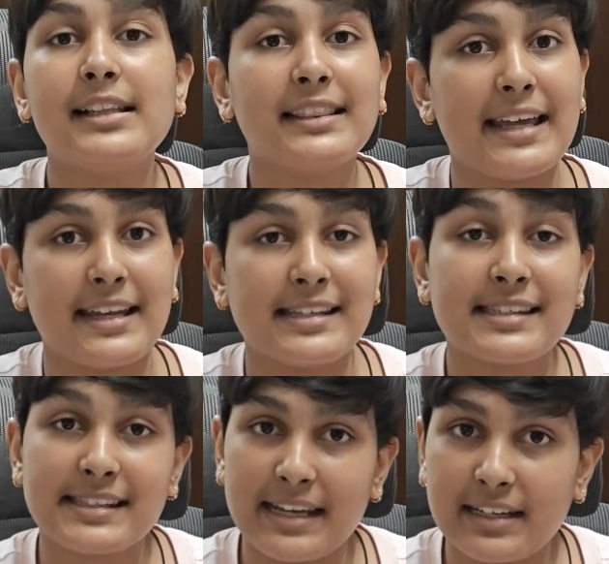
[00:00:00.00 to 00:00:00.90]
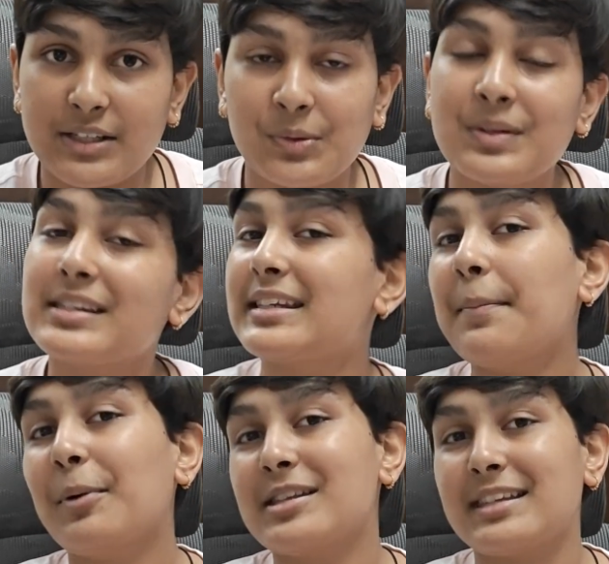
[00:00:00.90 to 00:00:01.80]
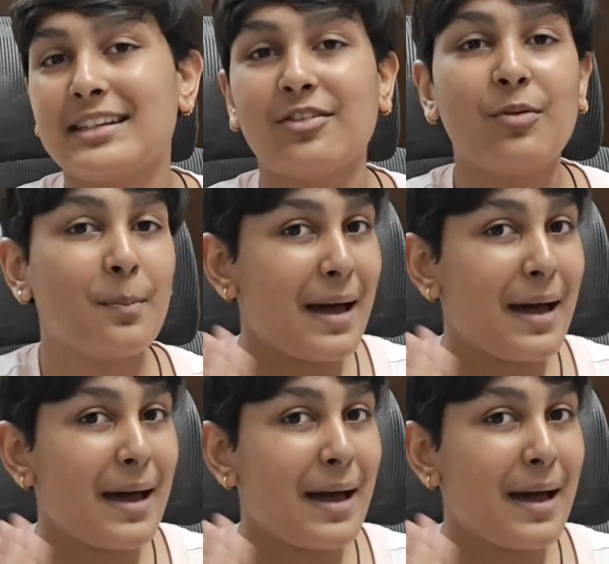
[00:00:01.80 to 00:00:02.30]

Till then, stay tuned, stay positive.